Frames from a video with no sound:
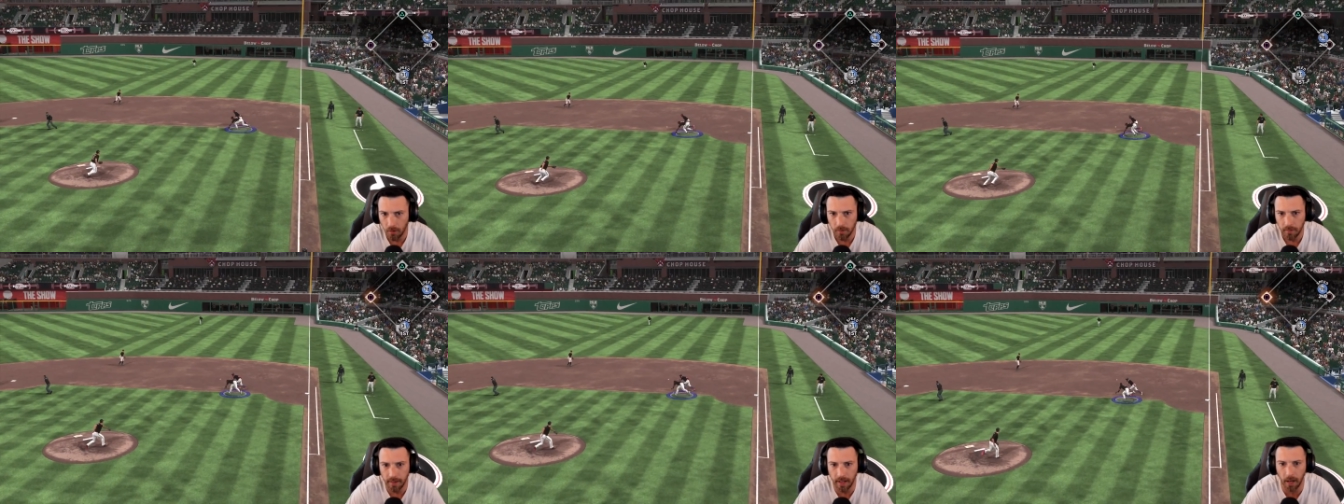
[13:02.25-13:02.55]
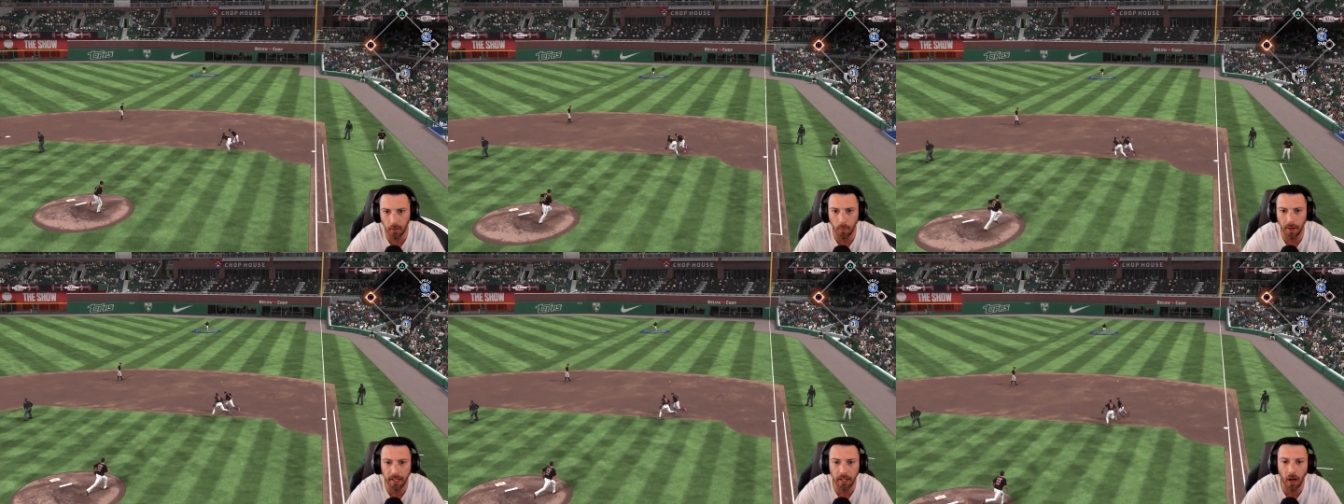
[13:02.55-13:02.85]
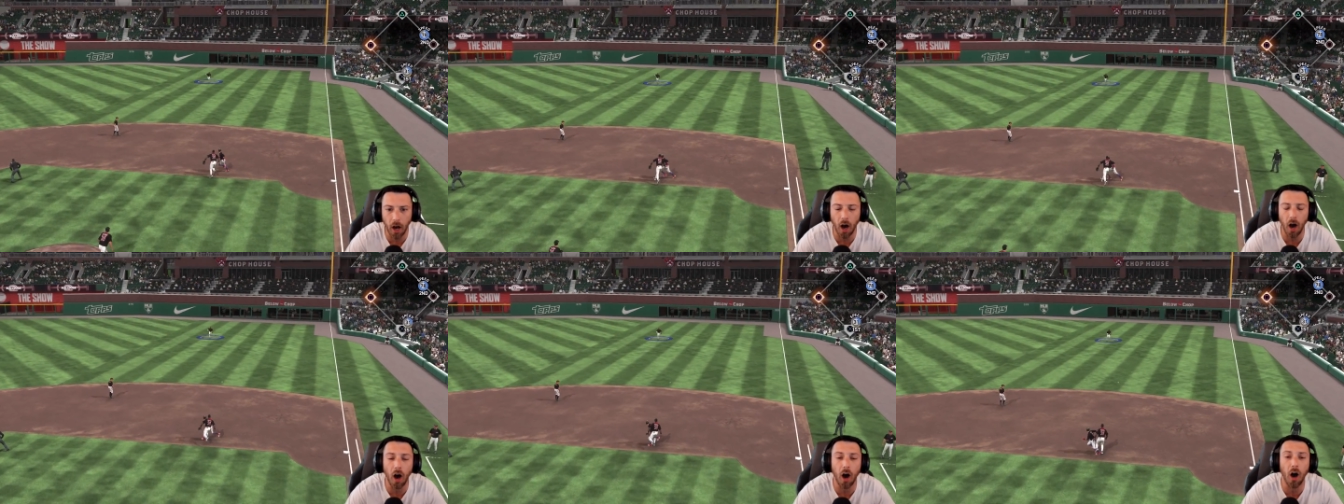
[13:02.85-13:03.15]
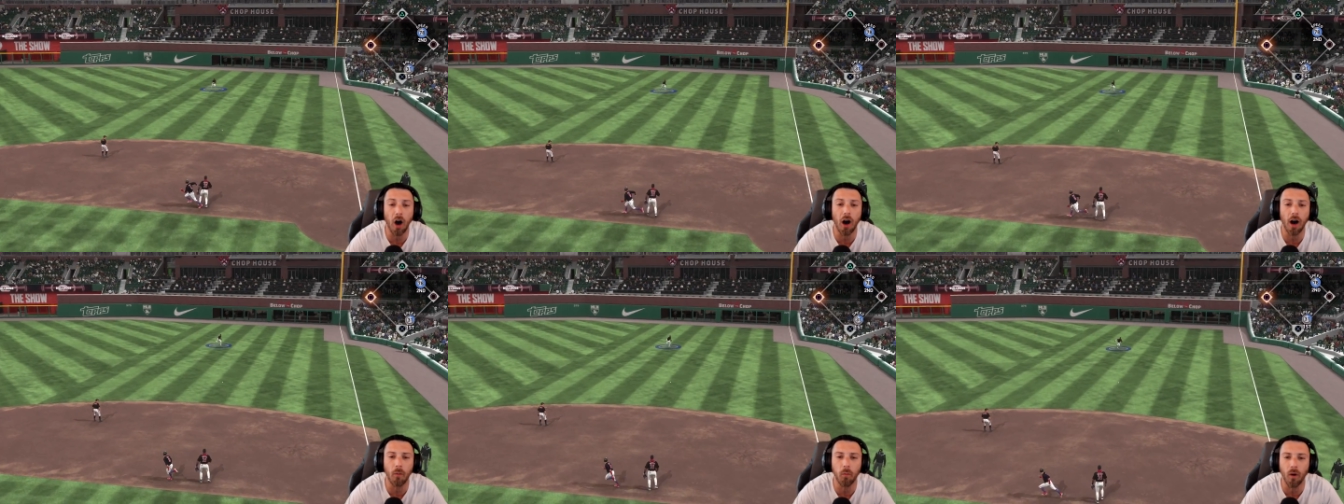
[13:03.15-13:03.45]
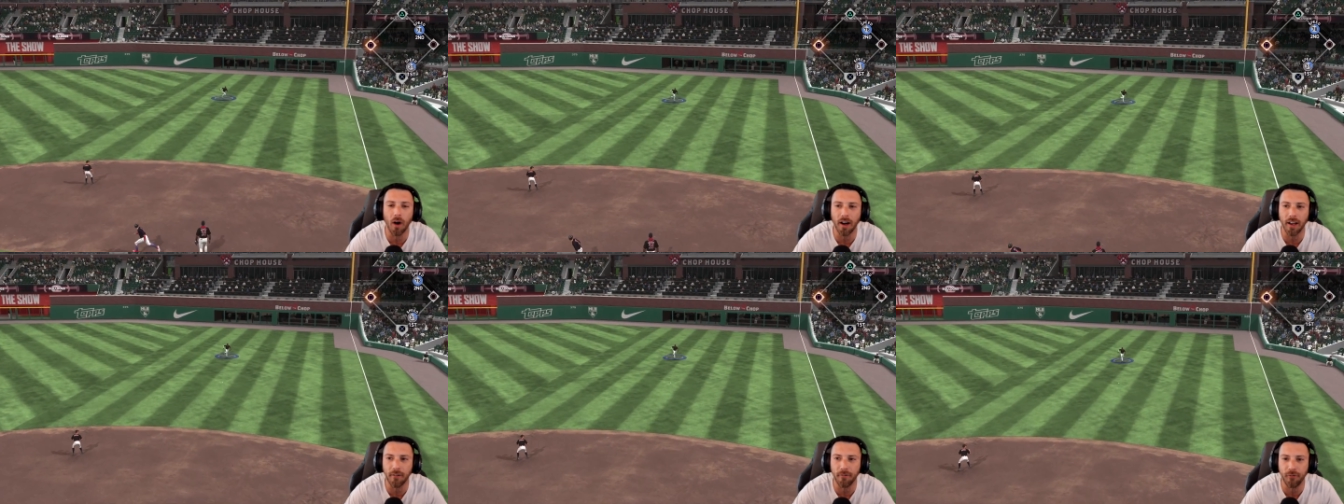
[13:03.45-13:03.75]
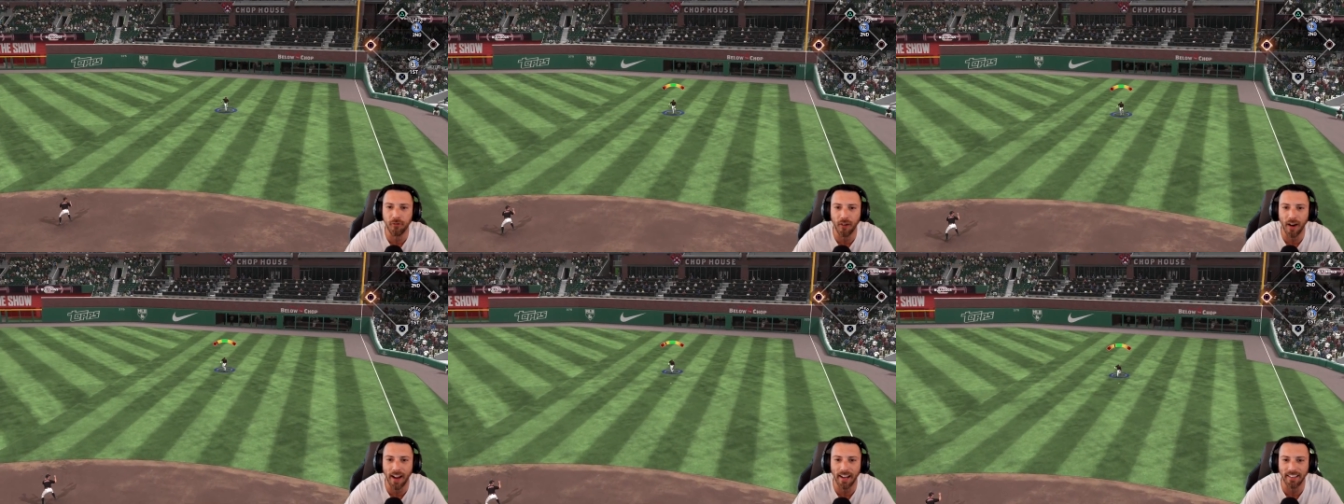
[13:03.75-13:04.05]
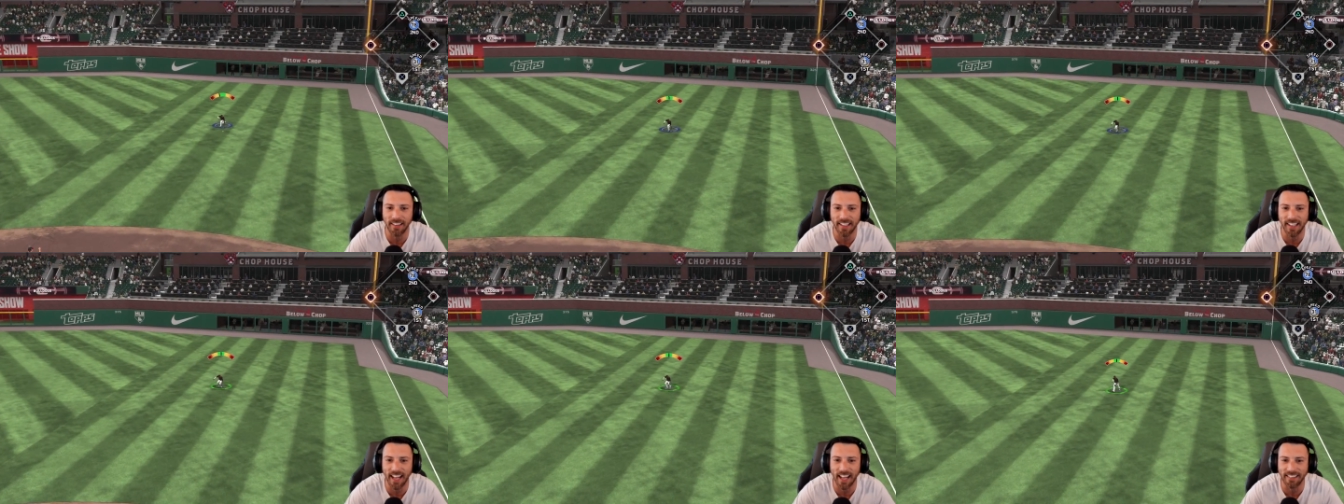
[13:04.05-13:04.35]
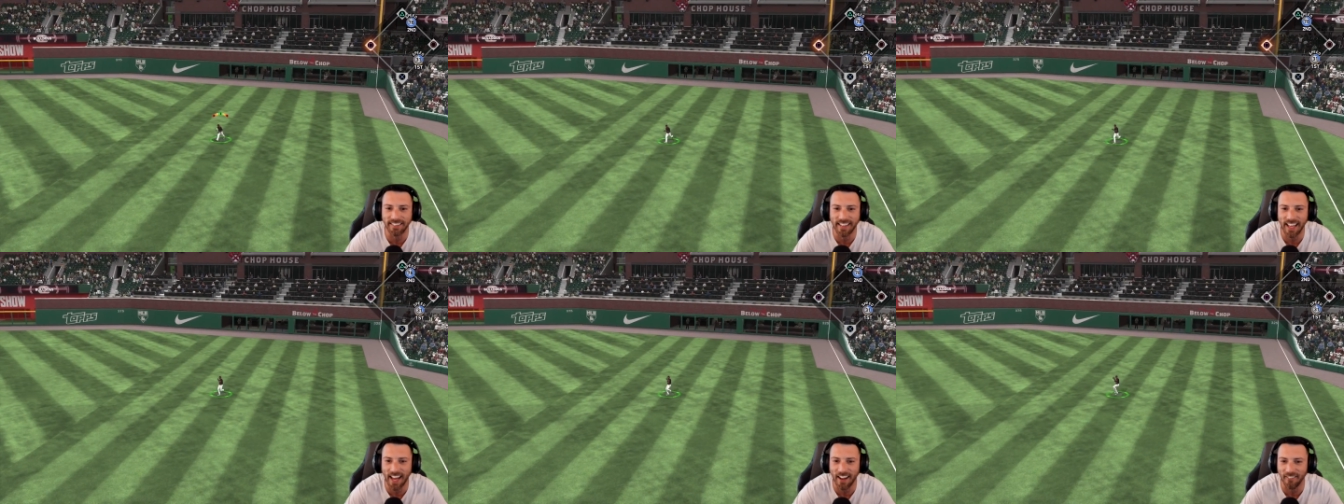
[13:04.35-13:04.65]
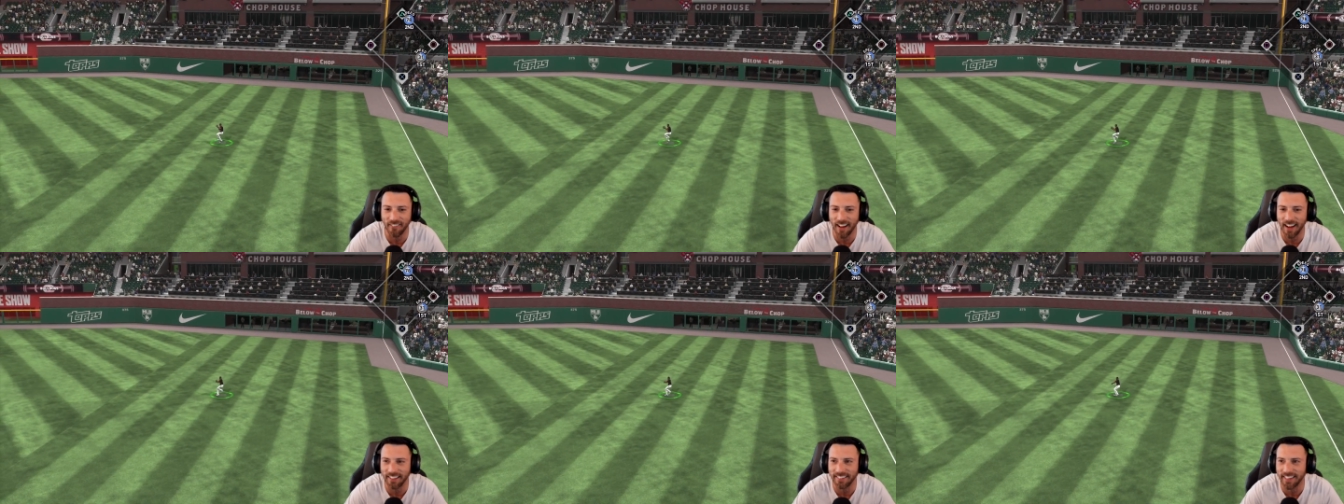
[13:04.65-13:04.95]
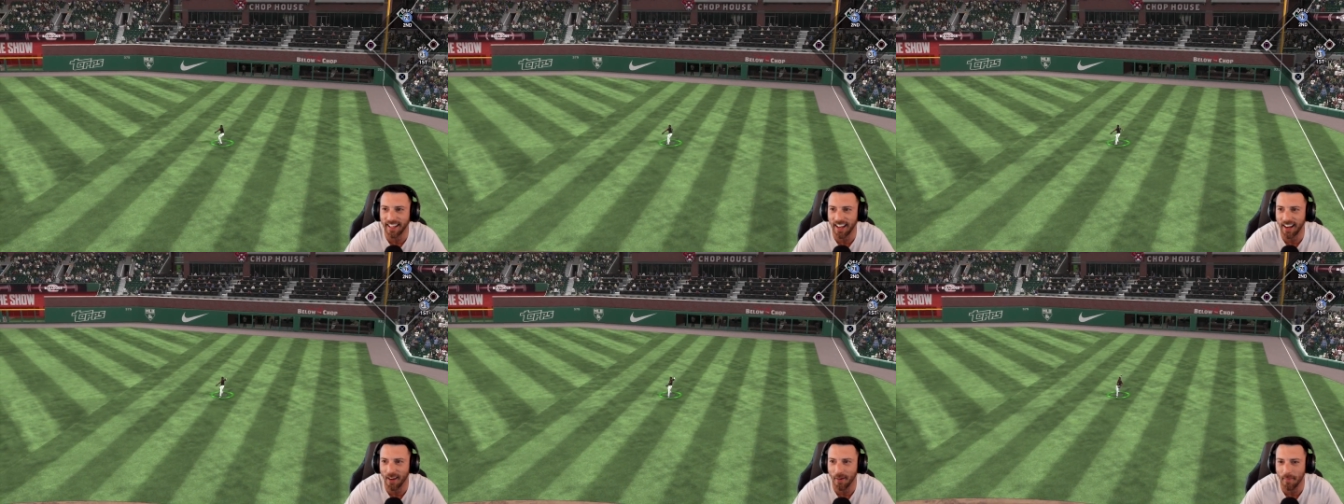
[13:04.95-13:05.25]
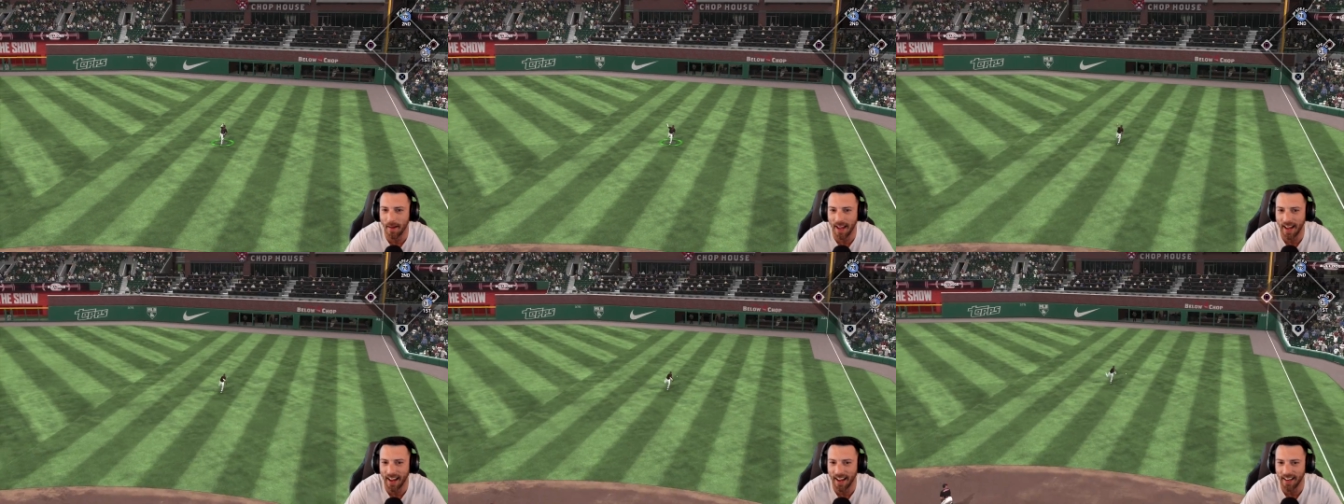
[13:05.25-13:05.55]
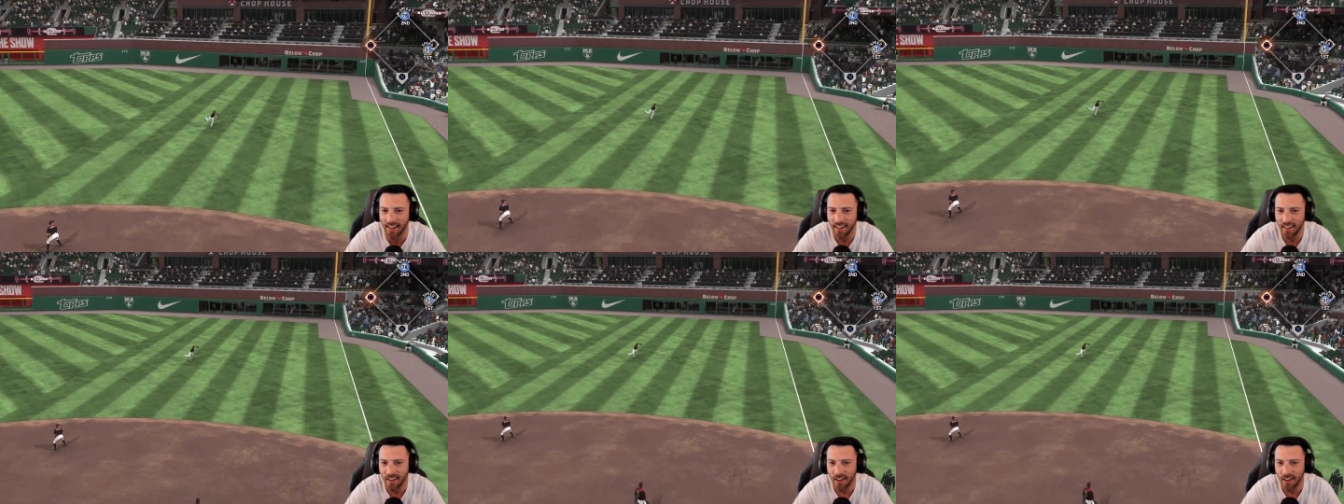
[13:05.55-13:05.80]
There we go. Oh, I wanted Frank to get that right there, man.